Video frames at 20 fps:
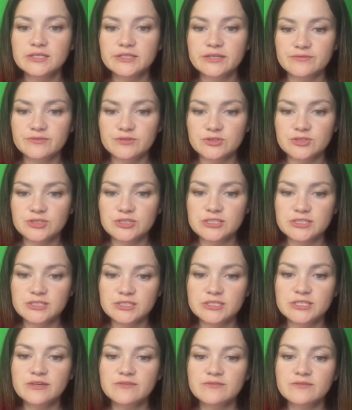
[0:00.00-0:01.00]
So
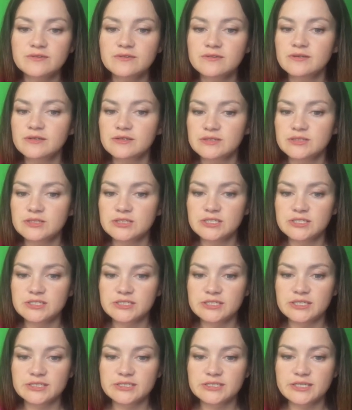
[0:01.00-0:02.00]
c7,
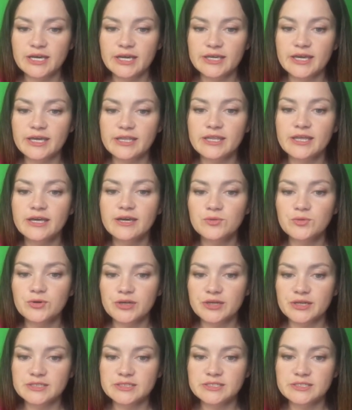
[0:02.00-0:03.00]
d6. Again,
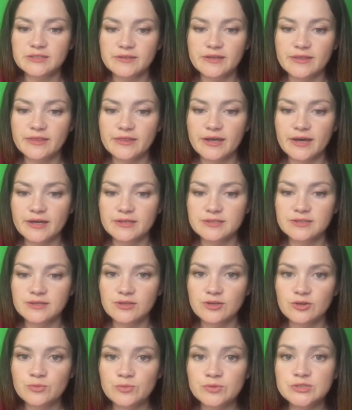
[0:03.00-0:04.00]
we can see that that's
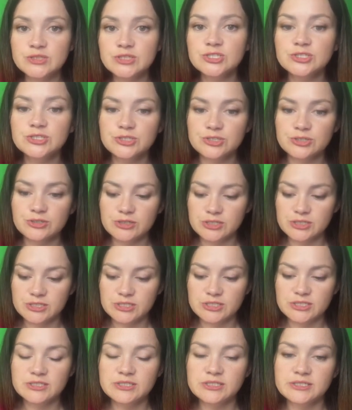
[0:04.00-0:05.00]
an opposition, so
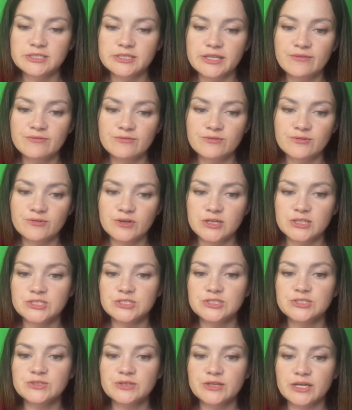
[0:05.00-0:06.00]
it's time for
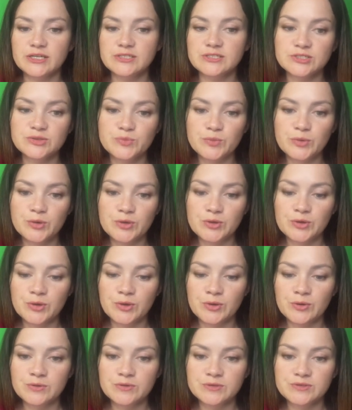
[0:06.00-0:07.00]
us to get this pawn
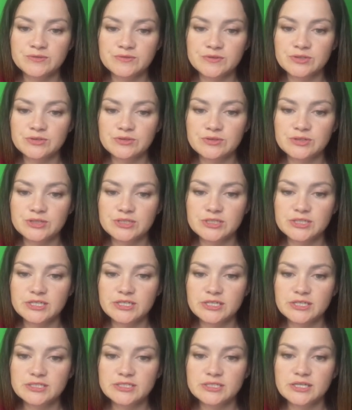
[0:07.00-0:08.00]
all the way to
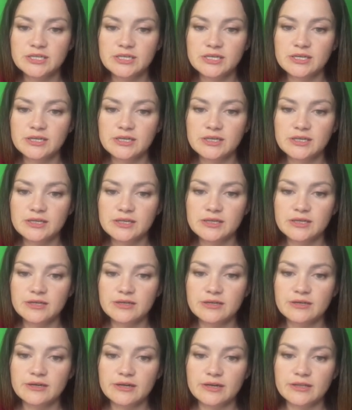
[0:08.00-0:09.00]
d6
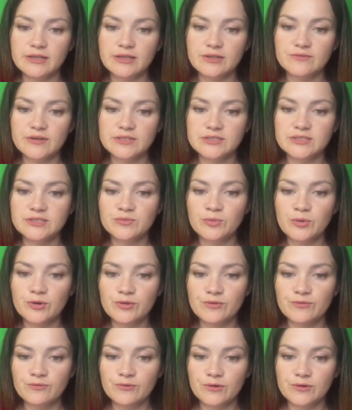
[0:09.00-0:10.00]
here and advance the
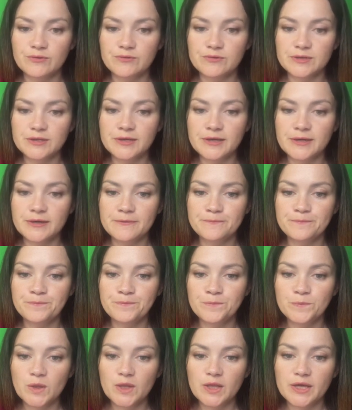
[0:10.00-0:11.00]
pawn forward here.
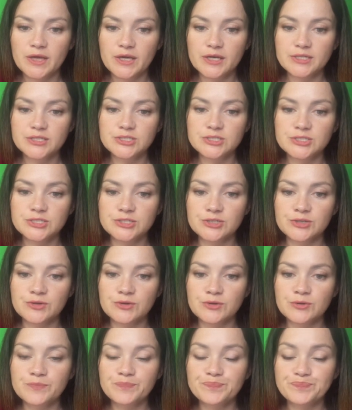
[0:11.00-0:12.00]
So